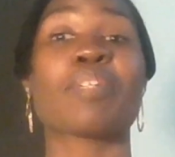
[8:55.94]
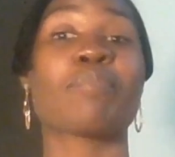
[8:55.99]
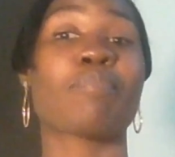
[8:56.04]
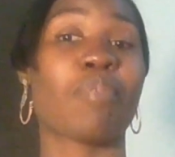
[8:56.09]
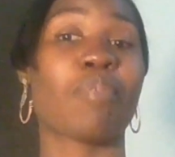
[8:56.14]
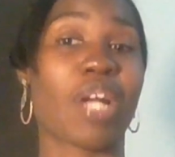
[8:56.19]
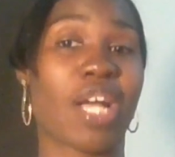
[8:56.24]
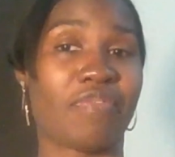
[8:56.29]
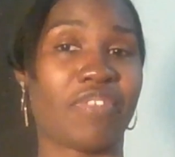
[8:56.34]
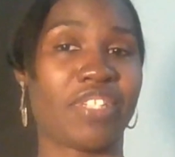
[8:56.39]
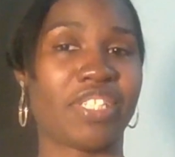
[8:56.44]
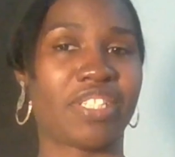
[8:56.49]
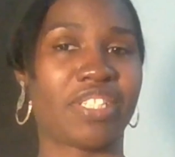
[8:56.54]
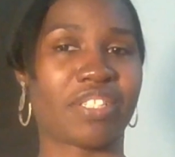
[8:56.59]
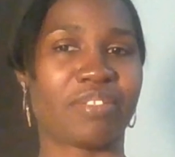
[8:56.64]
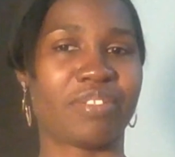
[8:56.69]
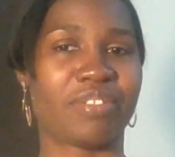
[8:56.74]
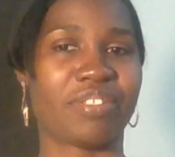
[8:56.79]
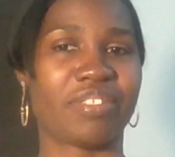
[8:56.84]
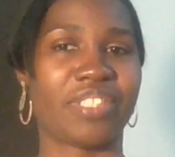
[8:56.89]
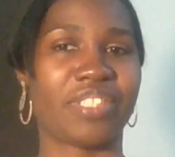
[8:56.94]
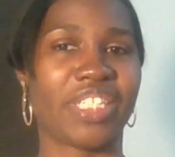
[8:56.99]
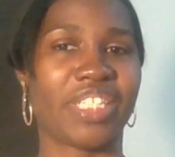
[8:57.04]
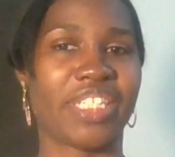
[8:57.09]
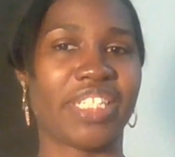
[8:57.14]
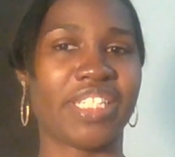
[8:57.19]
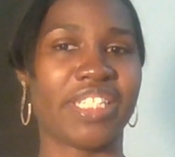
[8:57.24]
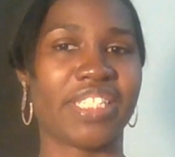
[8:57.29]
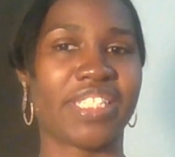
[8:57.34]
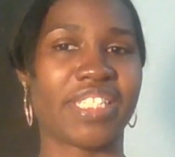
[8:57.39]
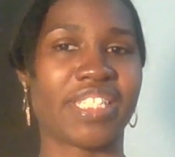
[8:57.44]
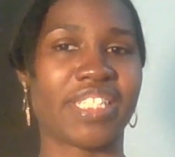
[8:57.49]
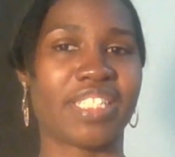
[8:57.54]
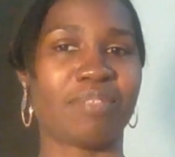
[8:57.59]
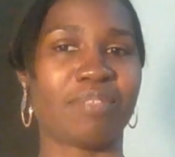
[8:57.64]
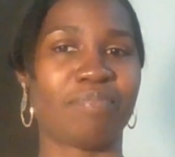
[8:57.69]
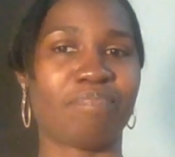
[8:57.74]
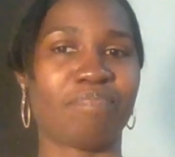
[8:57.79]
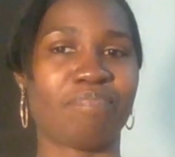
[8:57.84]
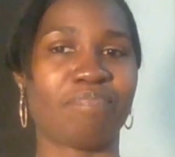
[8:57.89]
a private school. It is
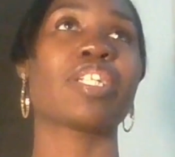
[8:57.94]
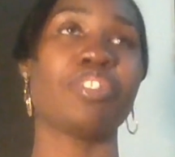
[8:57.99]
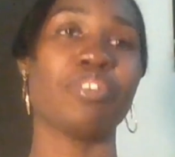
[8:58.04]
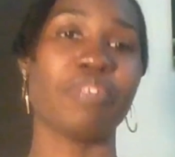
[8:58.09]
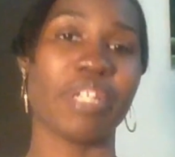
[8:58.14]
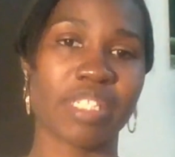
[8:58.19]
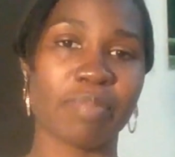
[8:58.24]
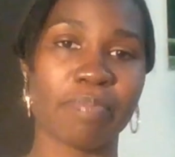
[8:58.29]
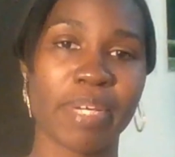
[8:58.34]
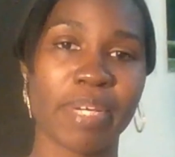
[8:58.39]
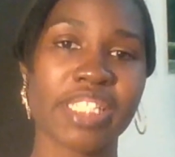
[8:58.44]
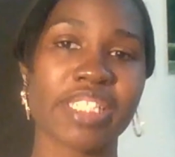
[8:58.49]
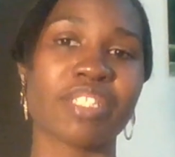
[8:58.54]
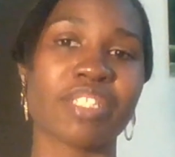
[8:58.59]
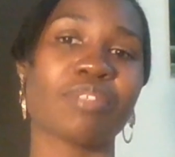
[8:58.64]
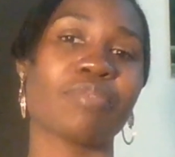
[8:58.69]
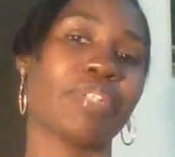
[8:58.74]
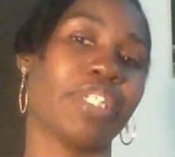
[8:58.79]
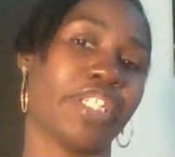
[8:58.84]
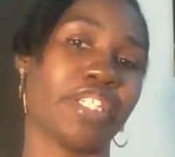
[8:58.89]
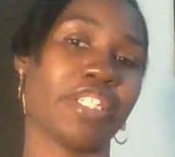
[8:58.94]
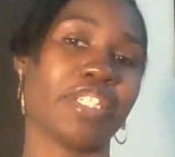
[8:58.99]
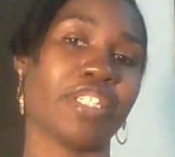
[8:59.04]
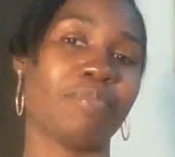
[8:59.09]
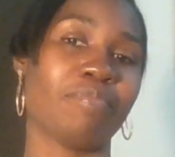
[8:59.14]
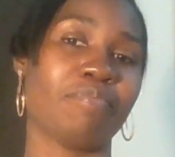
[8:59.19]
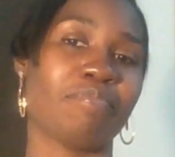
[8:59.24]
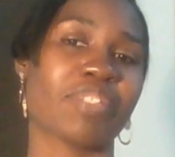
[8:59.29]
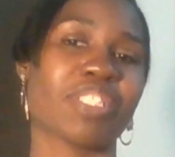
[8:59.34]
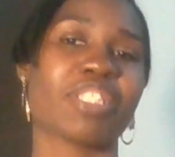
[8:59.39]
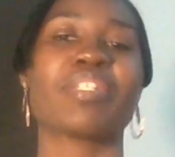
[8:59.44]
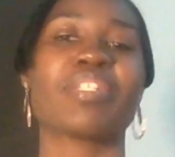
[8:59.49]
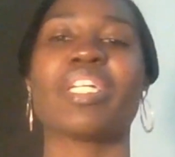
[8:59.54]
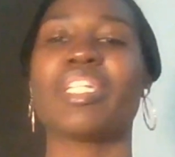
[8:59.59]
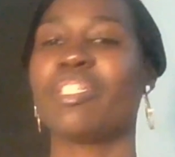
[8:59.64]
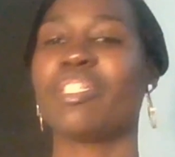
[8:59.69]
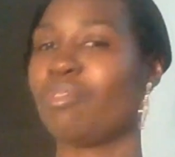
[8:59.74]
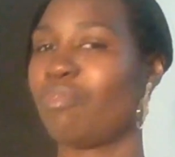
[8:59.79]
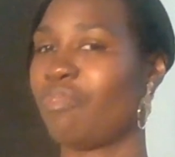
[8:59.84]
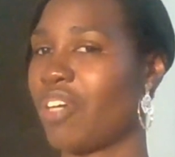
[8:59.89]
U.S.-based curriculum, so they
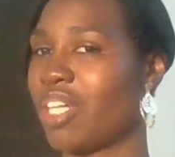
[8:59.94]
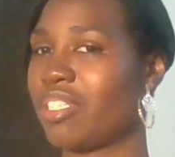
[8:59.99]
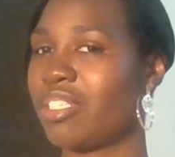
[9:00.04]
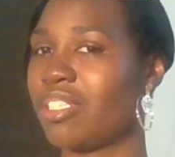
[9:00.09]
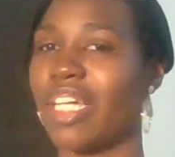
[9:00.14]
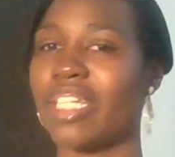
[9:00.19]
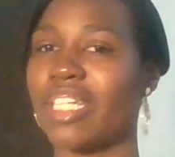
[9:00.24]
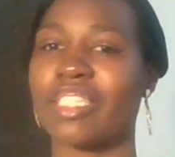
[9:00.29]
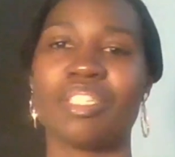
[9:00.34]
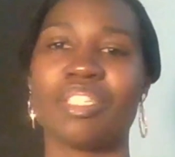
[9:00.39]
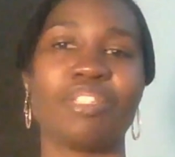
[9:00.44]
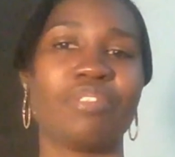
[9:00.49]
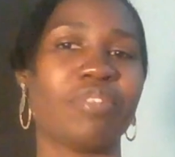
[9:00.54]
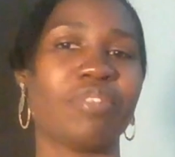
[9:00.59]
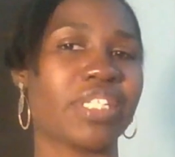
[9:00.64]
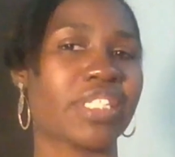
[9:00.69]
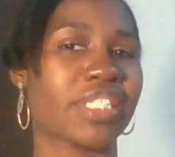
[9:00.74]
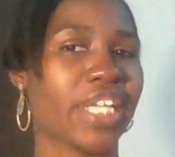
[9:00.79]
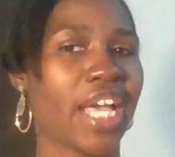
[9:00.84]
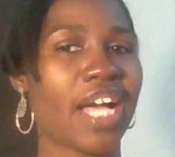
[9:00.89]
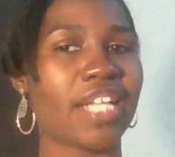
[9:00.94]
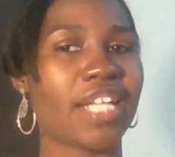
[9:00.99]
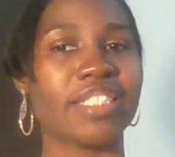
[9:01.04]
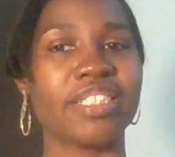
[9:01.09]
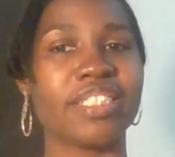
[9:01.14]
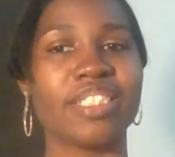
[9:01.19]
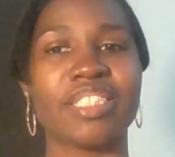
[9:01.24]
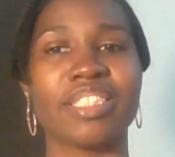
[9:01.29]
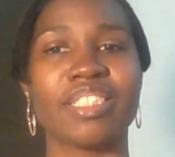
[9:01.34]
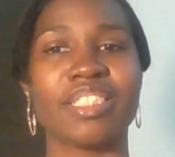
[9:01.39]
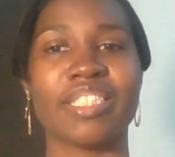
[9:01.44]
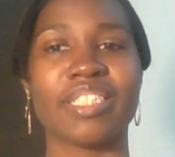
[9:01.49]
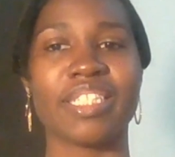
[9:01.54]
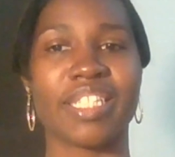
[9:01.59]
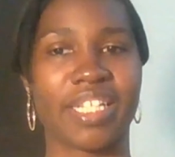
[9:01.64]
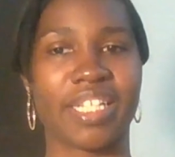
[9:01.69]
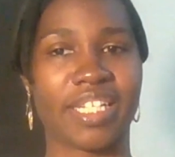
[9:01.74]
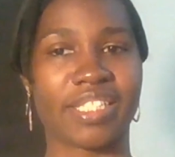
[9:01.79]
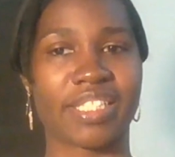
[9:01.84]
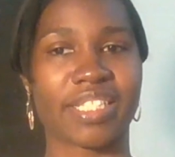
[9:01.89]
do follow like the U.S. calendar and
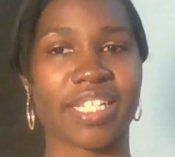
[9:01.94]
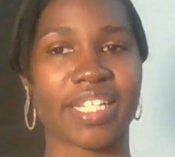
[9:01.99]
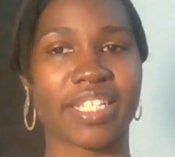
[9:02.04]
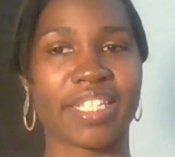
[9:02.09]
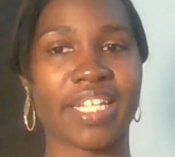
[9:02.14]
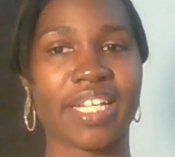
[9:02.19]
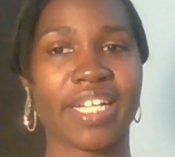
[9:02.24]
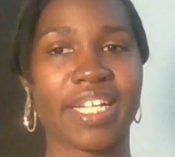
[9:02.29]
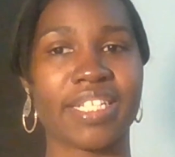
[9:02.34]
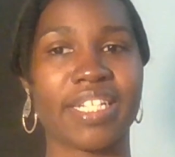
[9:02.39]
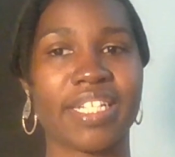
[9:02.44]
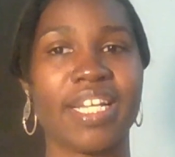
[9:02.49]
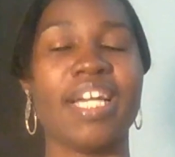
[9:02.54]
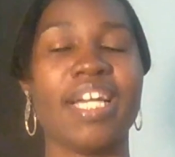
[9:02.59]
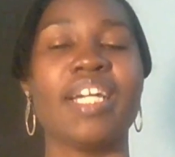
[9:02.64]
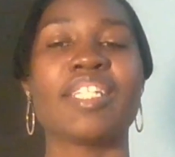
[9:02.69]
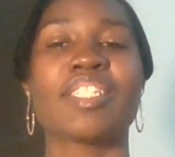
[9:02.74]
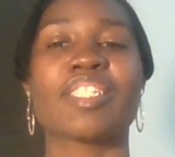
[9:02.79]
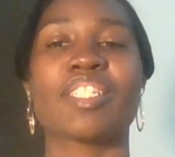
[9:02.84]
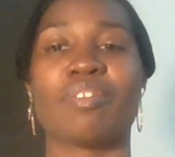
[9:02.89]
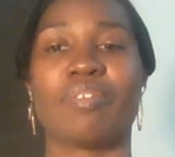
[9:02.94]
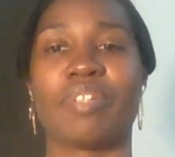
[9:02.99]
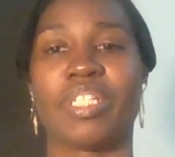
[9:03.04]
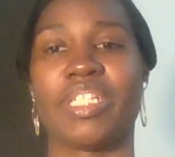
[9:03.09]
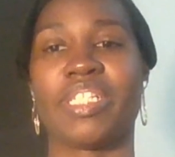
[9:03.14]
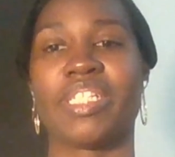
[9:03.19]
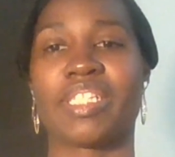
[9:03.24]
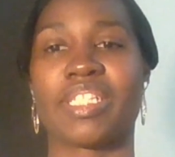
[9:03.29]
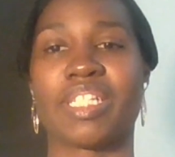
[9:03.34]
things like that. So it is